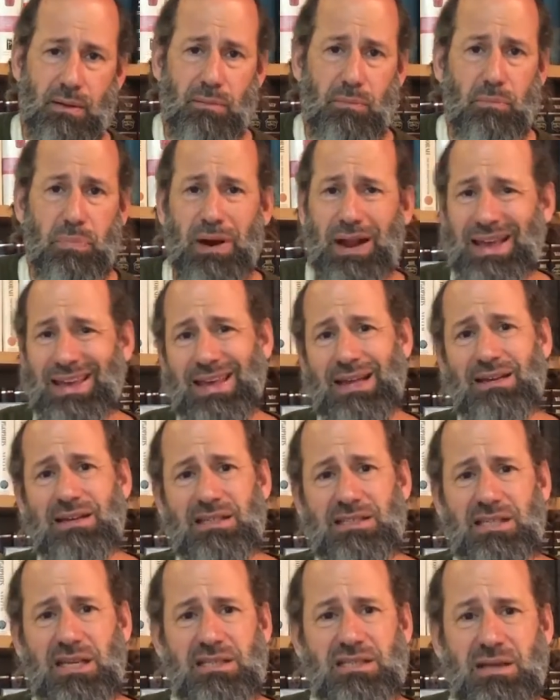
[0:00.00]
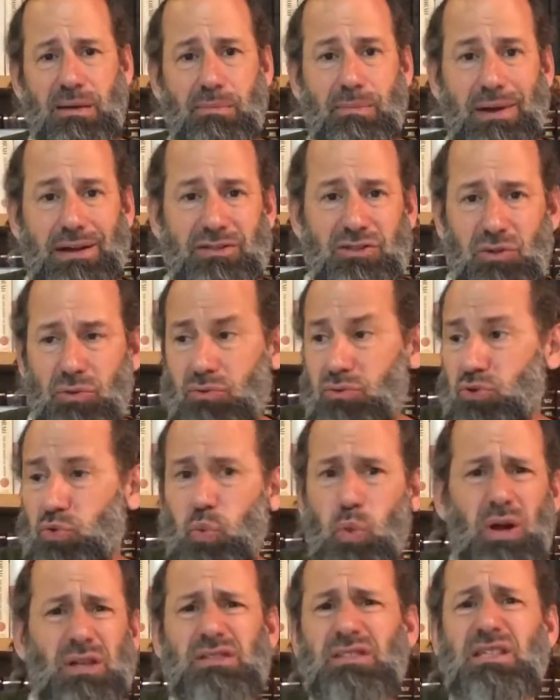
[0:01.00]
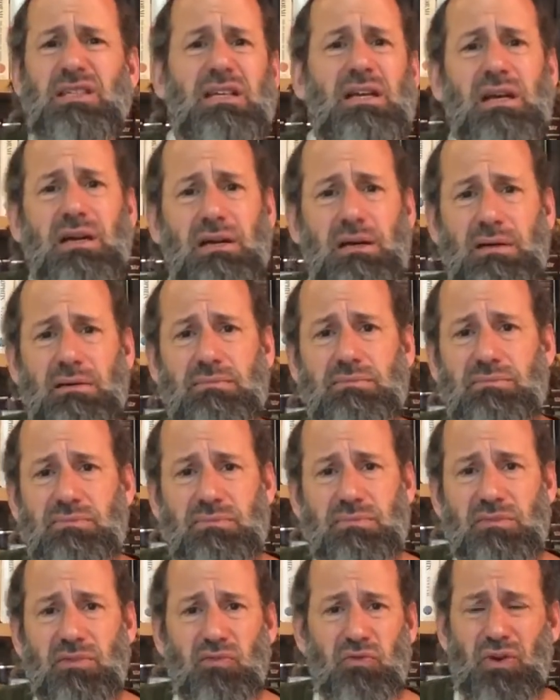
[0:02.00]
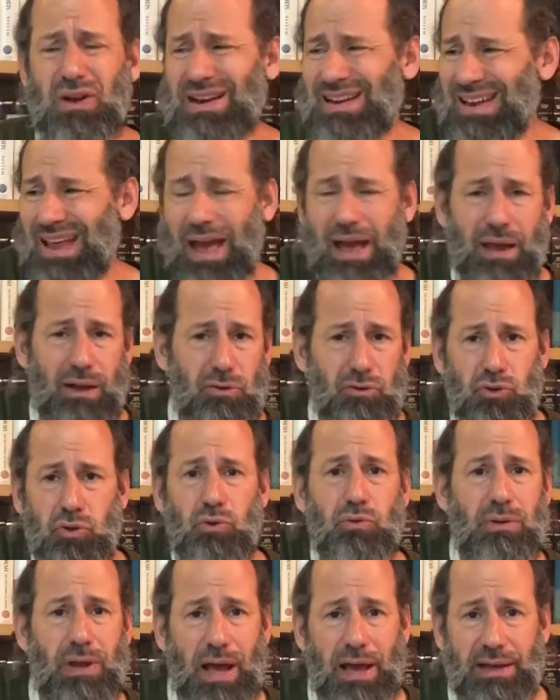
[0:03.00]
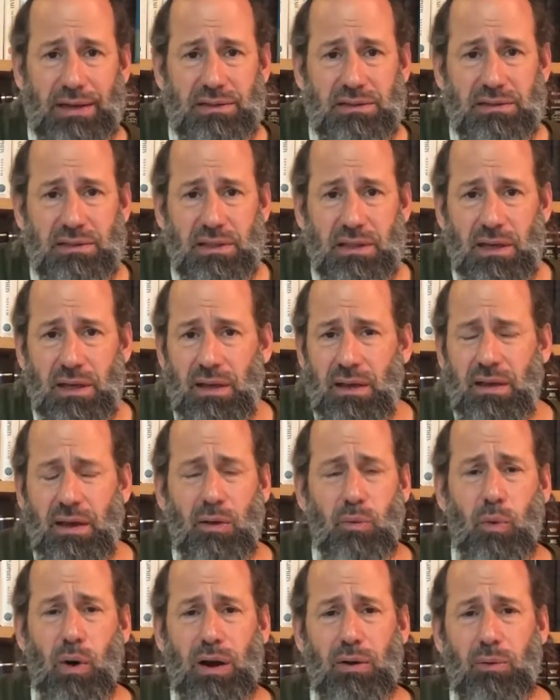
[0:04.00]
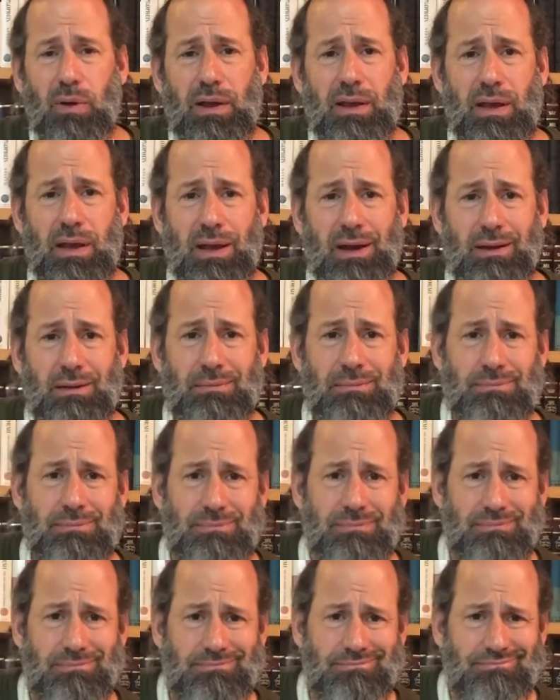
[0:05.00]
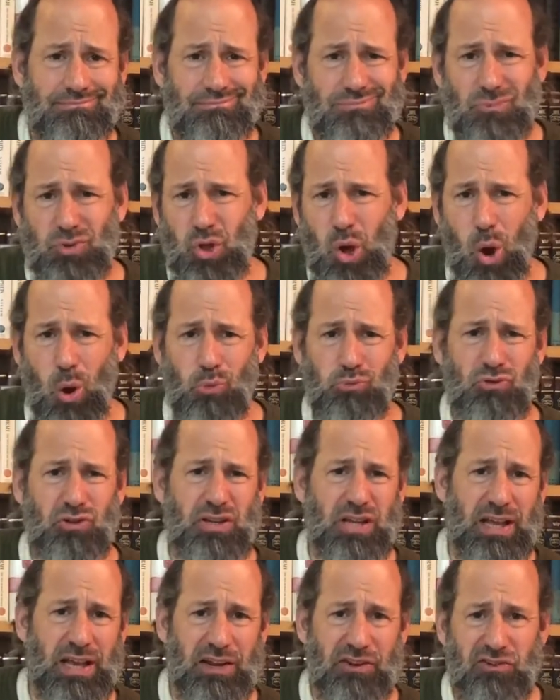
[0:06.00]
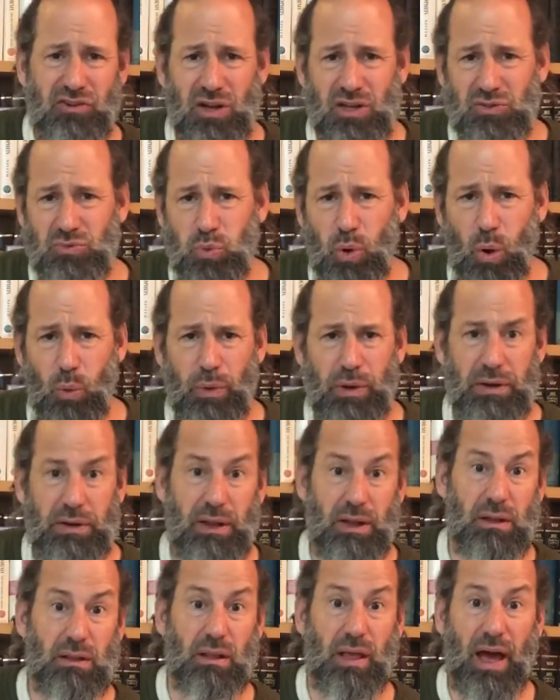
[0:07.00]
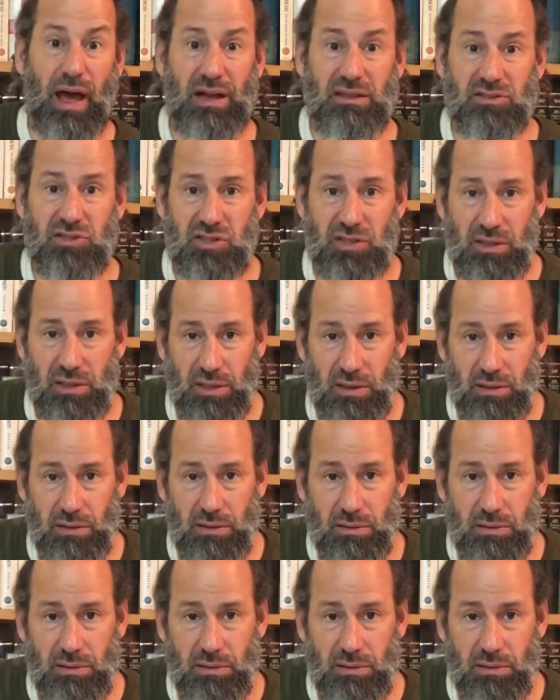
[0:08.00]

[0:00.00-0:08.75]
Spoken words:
But I get to see some of my students once a year for a day or 2 days. And what do I hear? Don't teach us what we did last year.